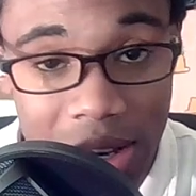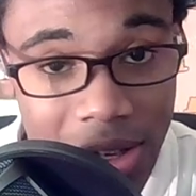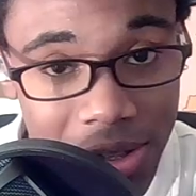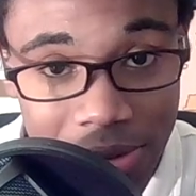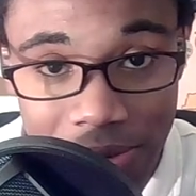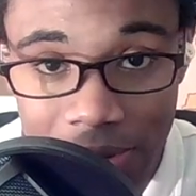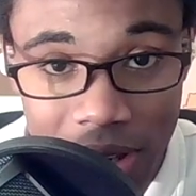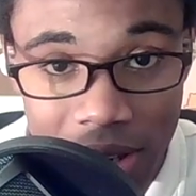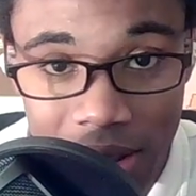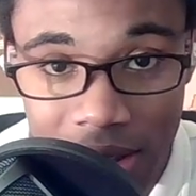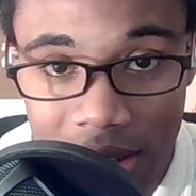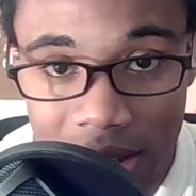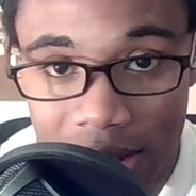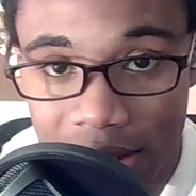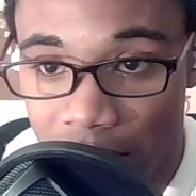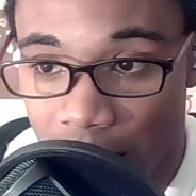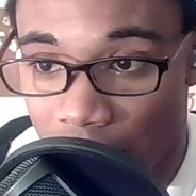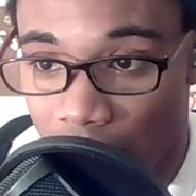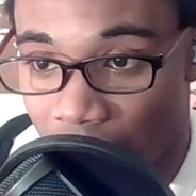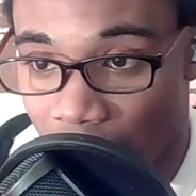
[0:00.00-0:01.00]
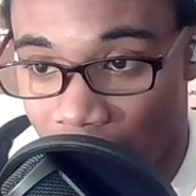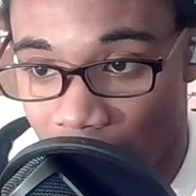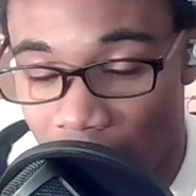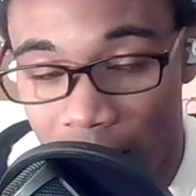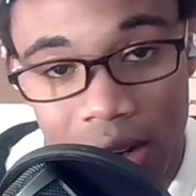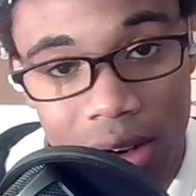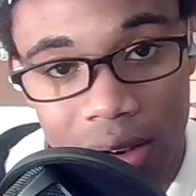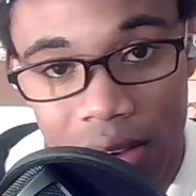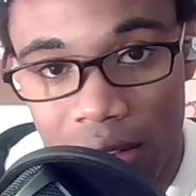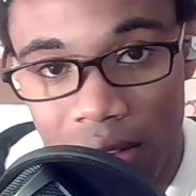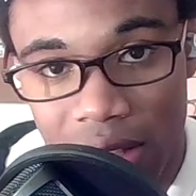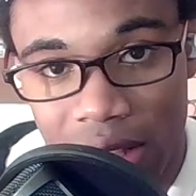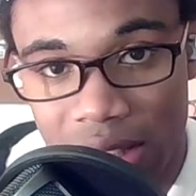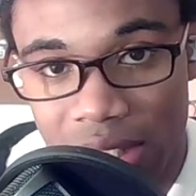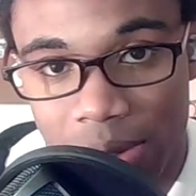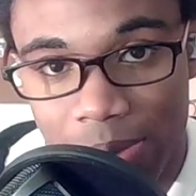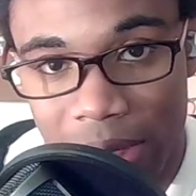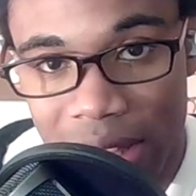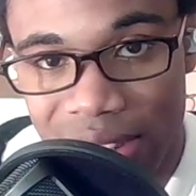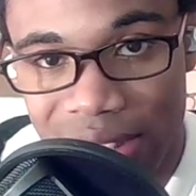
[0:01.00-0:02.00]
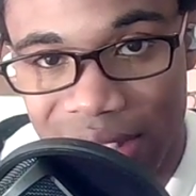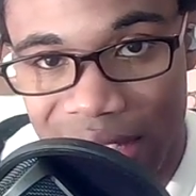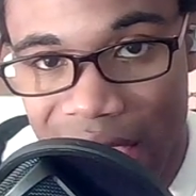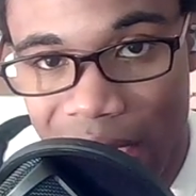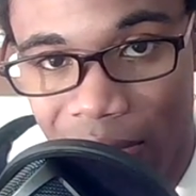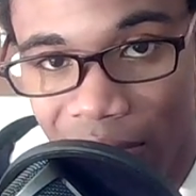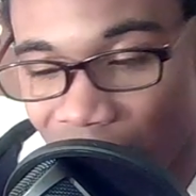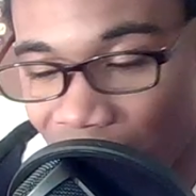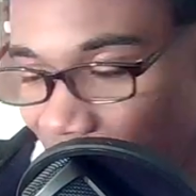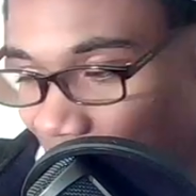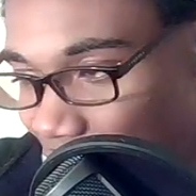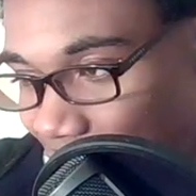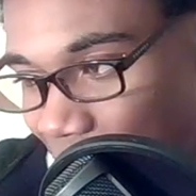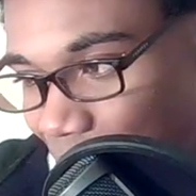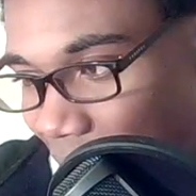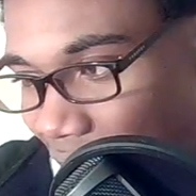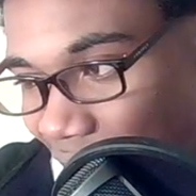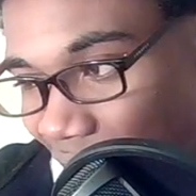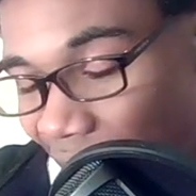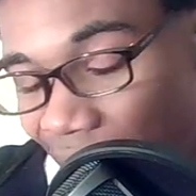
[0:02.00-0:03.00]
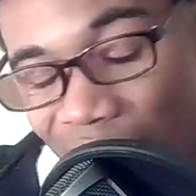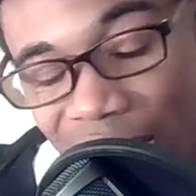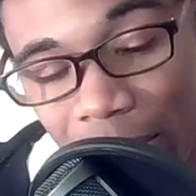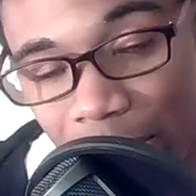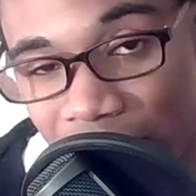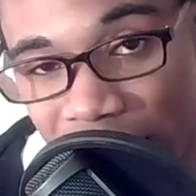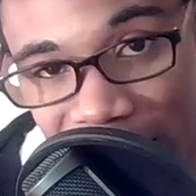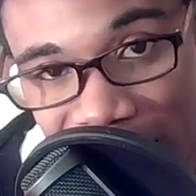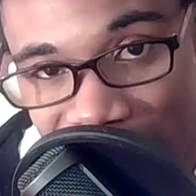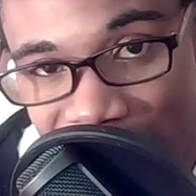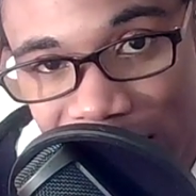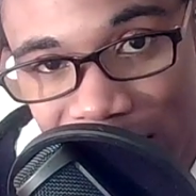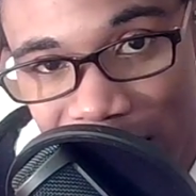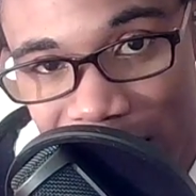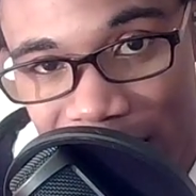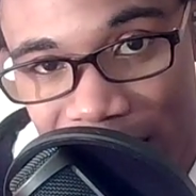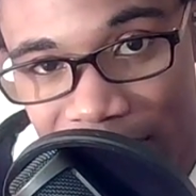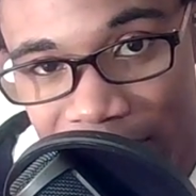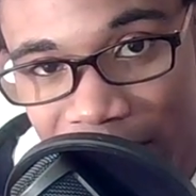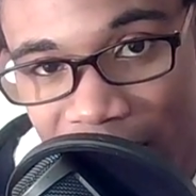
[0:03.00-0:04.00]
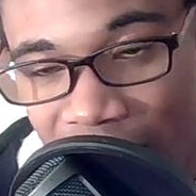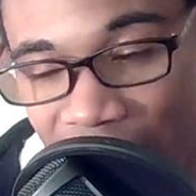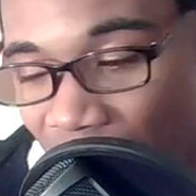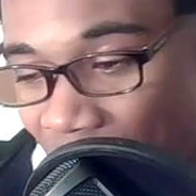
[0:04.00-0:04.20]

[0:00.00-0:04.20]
his feelings to a girl he spent, like, a couple days with.